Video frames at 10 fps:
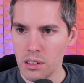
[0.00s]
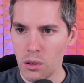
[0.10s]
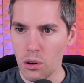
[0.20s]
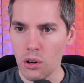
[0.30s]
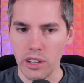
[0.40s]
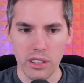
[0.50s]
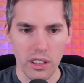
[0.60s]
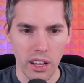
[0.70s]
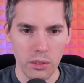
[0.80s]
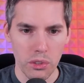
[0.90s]
Oh, hold on.
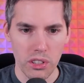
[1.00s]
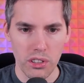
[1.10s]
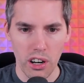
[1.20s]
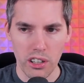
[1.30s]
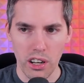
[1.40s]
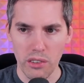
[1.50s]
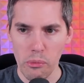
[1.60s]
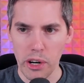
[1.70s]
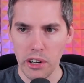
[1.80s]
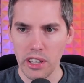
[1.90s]
Uh, we did Archon of
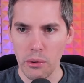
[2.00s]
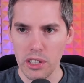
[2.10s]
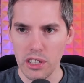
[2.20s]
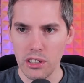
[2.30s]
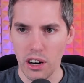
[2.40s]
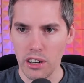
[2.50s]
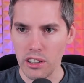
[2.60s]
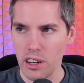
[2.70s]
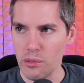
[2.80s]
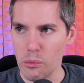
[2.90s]
Emeria? Yeah, we did
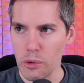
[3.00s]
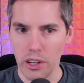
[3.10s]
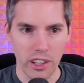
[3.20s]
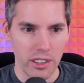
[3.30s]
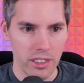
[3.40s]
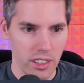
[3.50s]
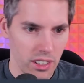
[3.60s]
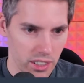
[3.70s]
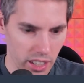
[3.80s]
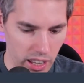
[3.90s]
Archon of Emeria.
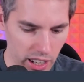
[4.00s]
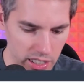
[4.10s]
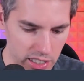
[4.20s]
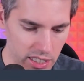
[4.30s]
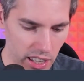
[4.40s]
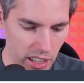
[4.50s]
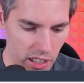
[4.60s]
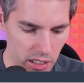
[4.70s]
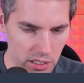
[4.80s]
Okay, Kite Sail.